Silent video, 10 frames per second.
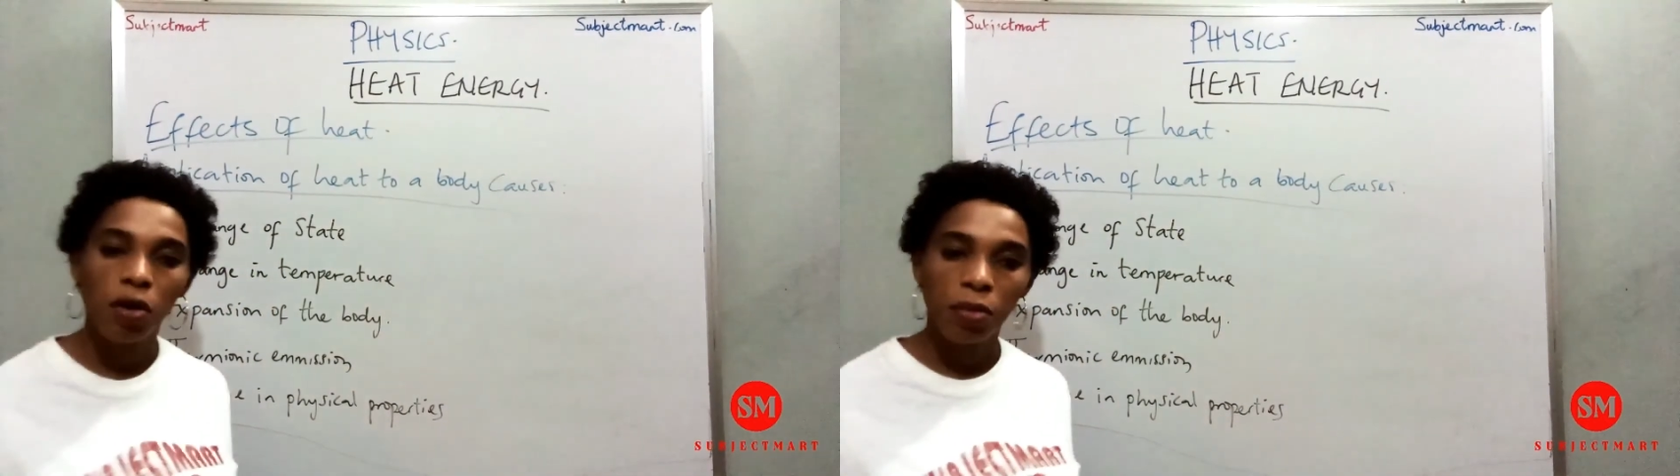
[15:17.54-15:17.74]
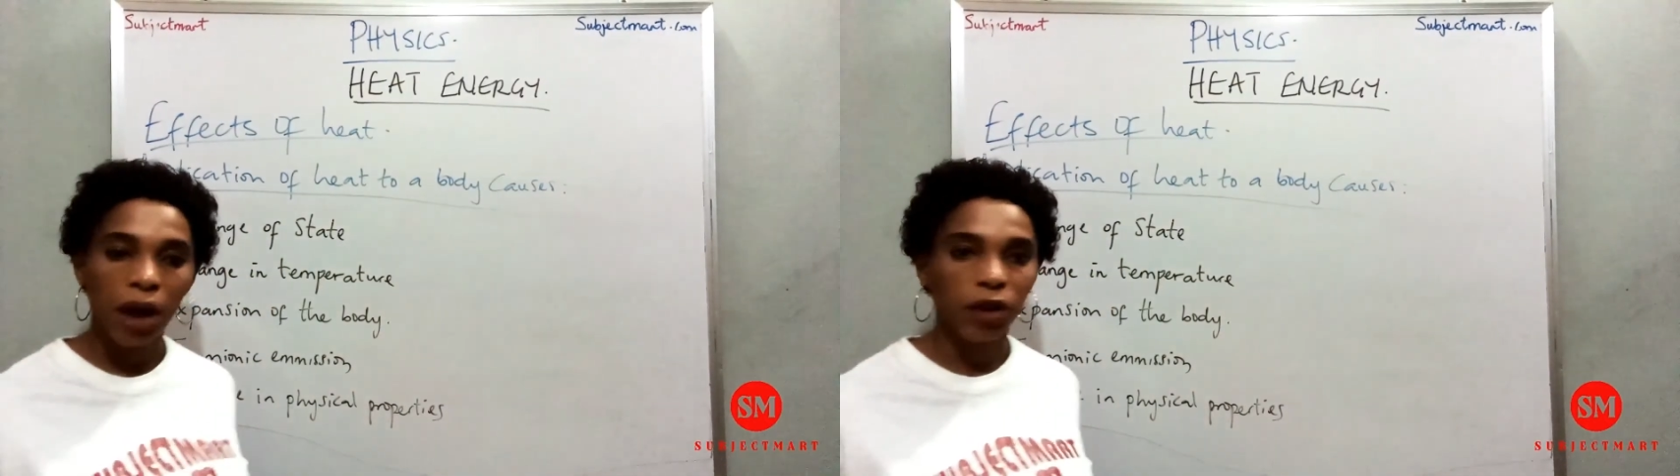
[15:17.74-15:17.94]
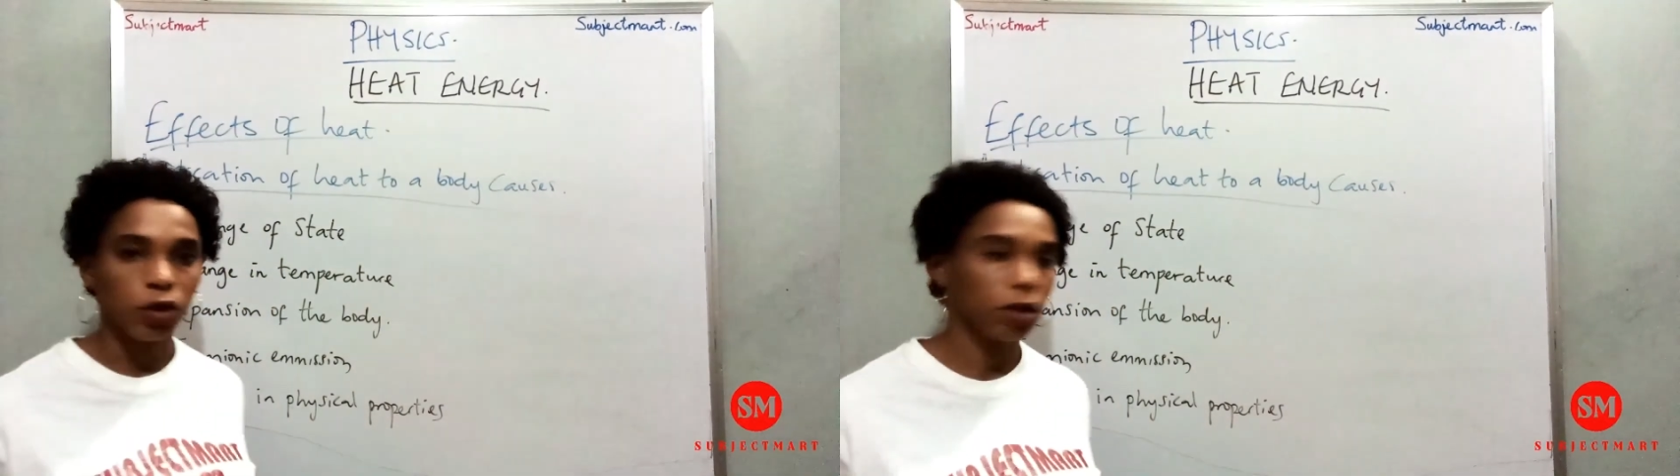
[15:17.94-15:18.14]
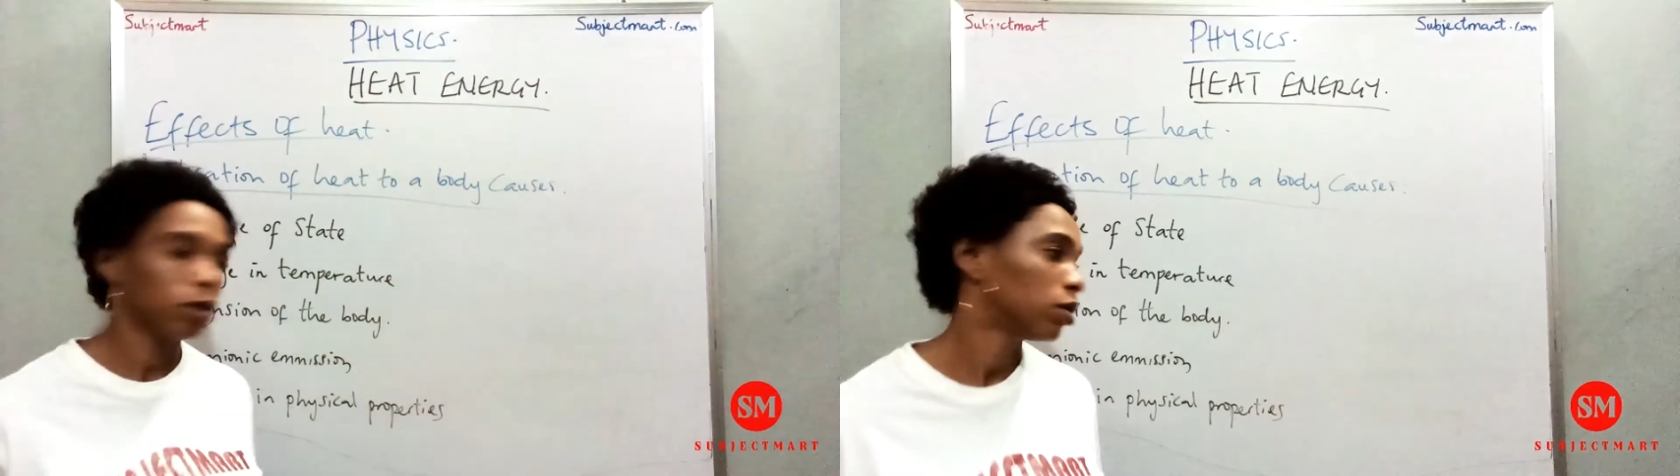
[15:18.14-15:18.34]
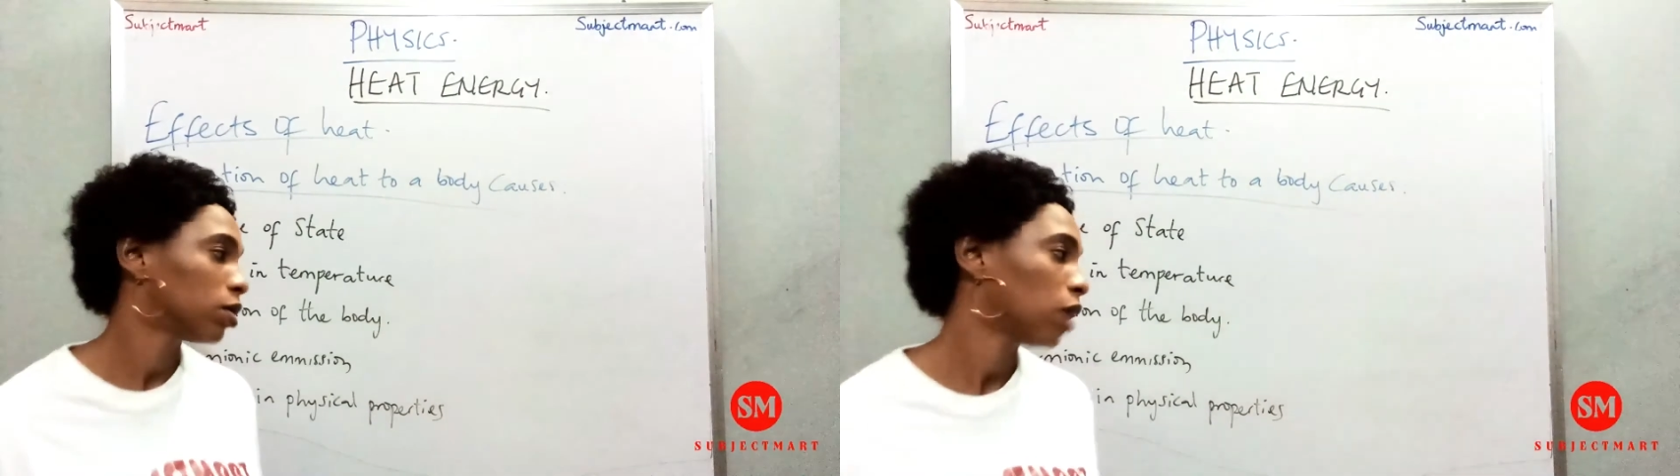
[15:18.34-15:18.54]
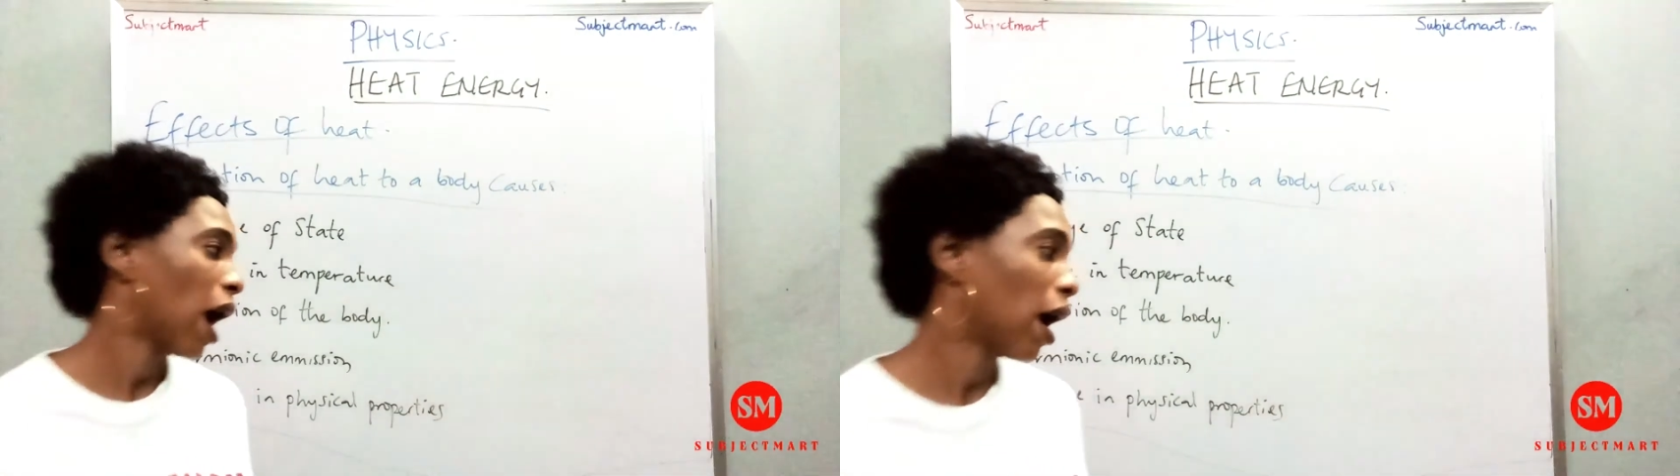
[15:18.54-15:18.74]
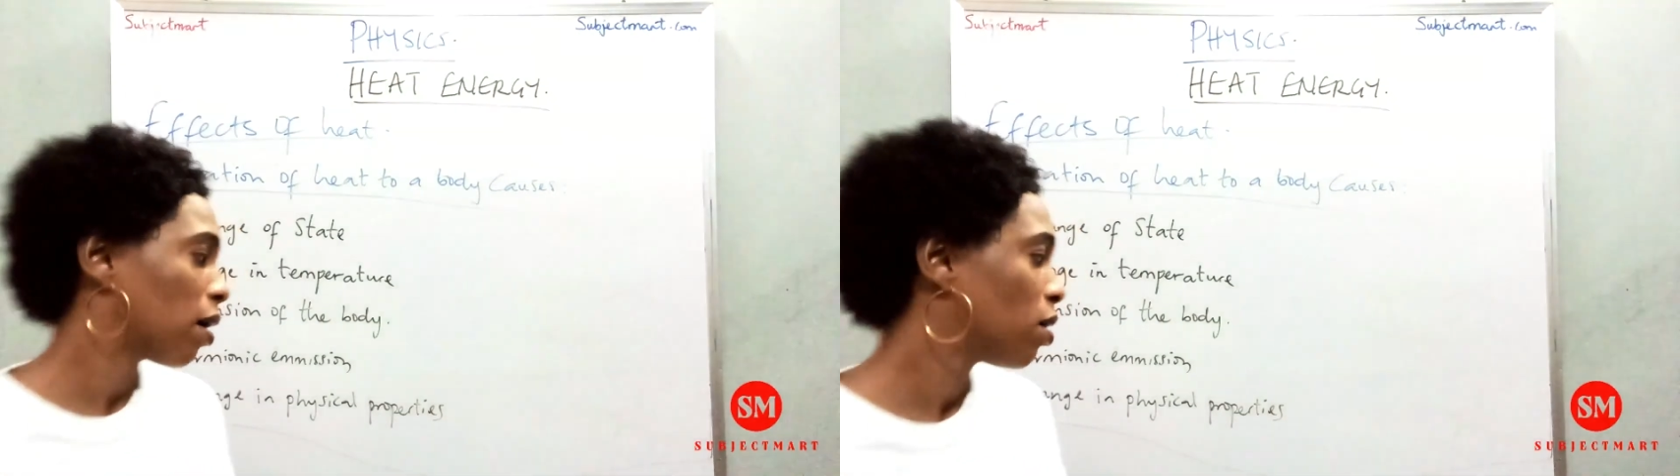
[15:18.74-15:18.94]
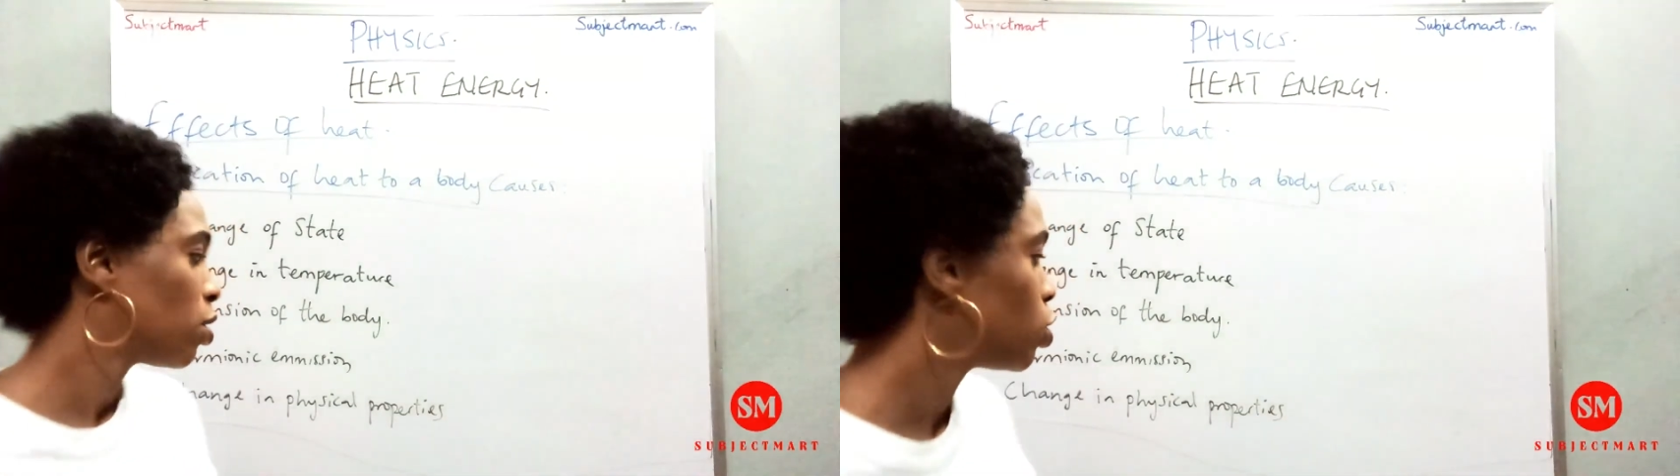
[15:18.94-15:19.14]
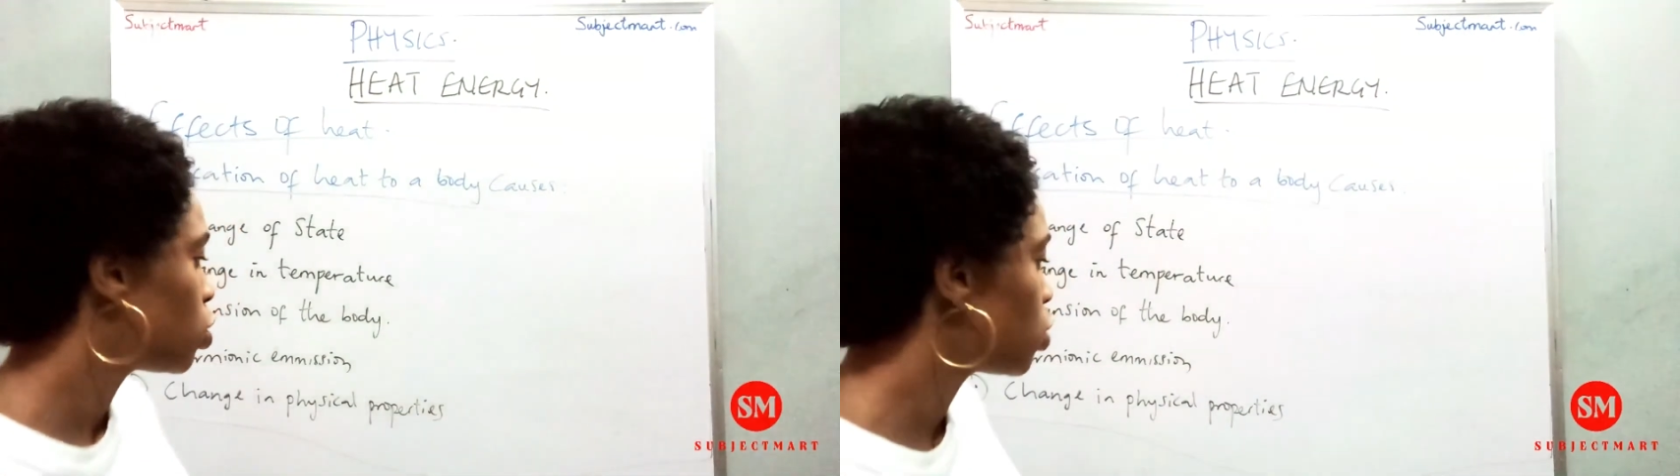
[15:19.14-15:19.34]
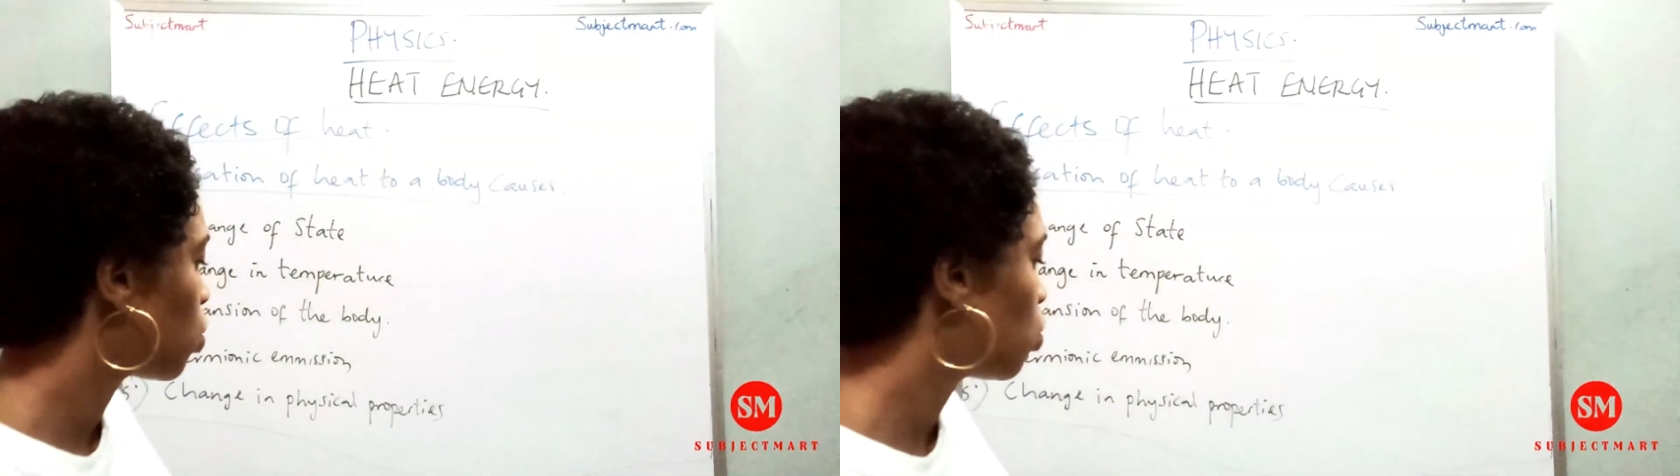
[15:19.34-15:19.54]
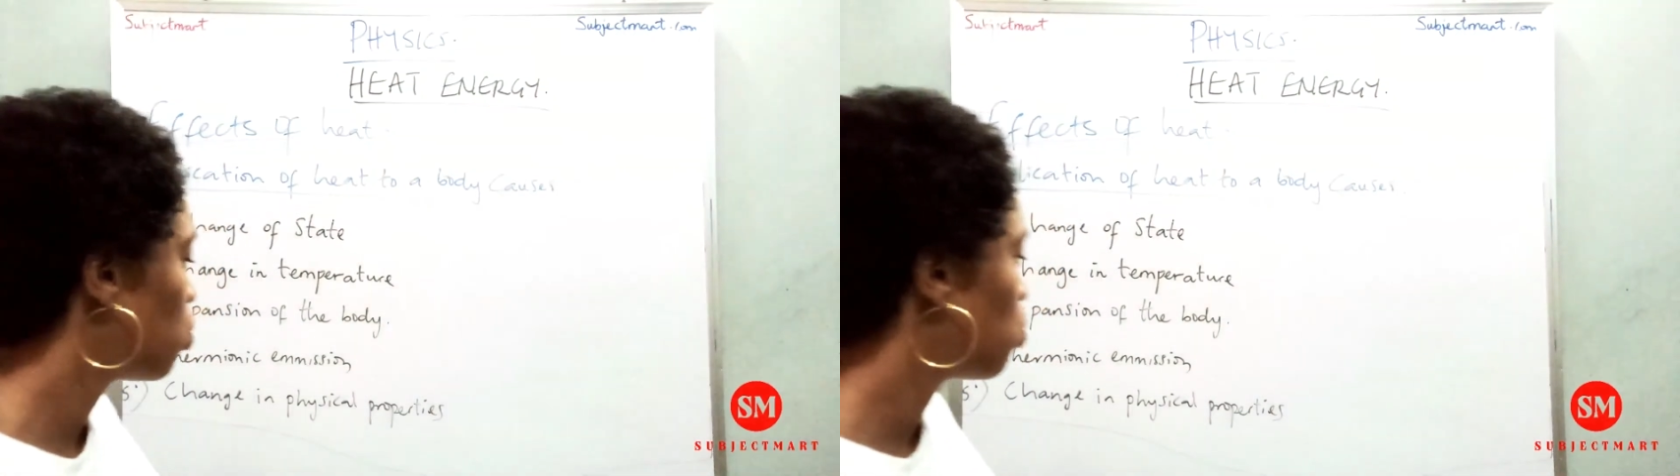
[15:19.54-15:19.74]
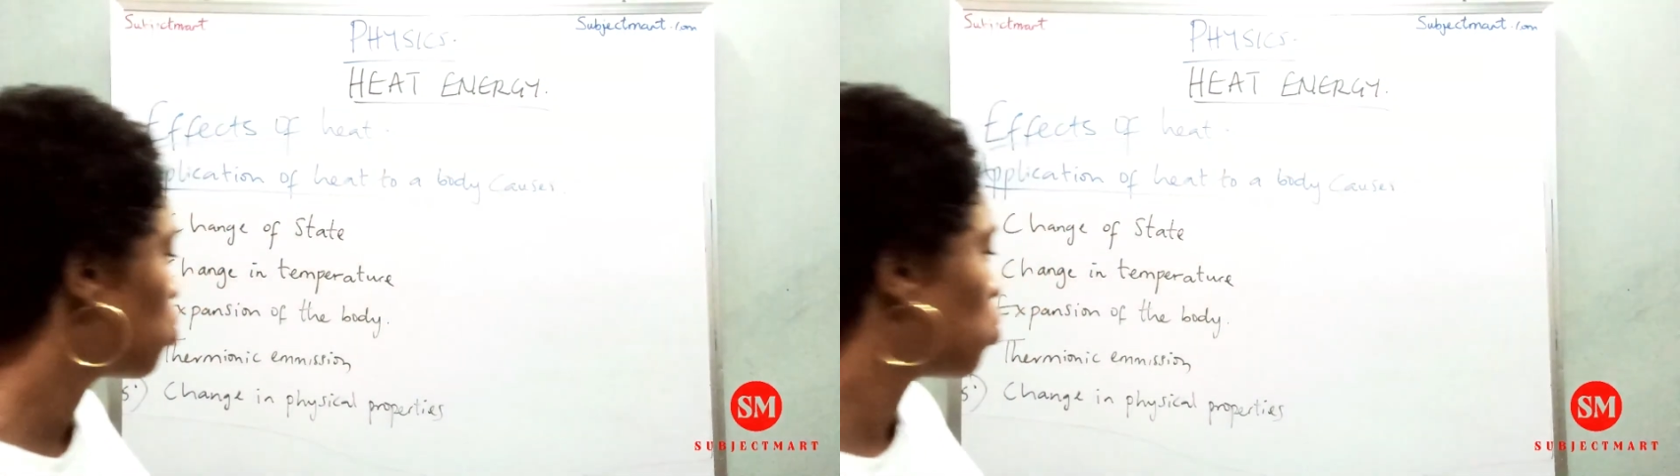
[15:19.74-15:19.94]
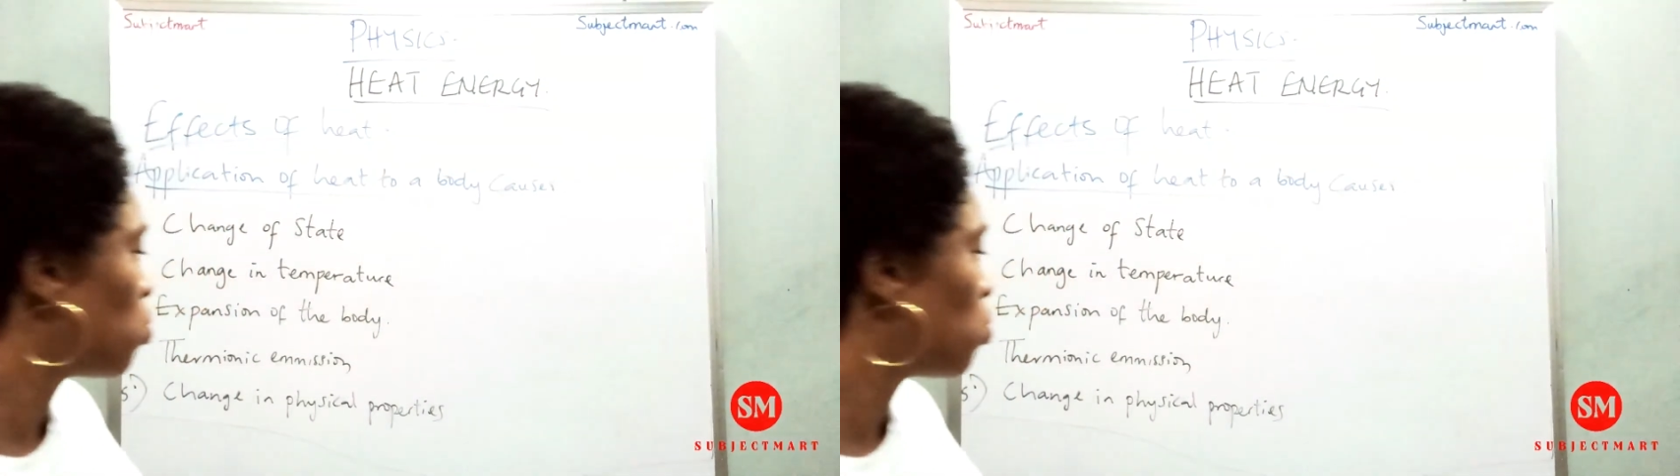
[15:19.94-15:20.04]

to become ash. So,